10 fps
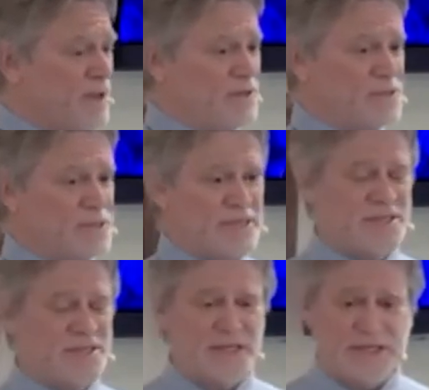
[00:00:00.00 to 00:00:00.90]
There's a
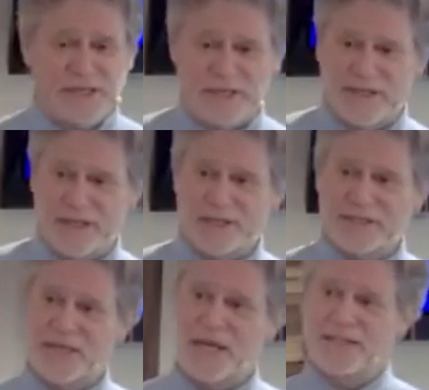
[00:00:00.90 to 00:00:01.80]
teaching that
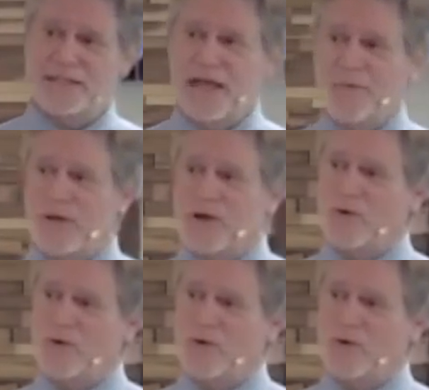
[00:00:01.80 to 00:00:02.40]
says that we